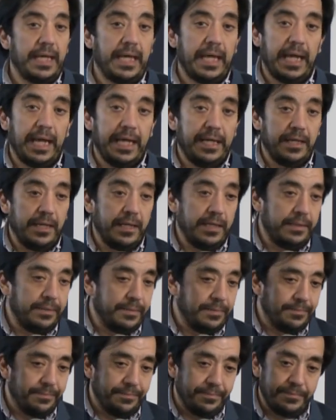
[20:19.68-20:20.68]

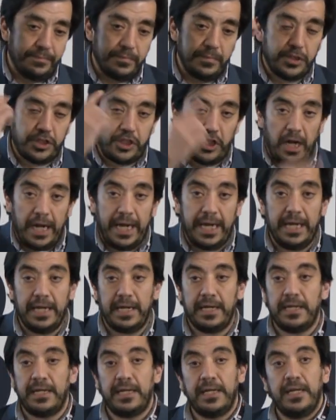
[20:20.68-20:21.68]
in
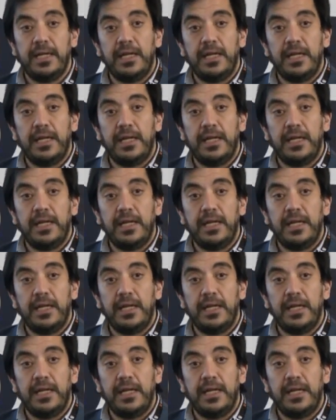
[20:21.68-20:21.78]
China,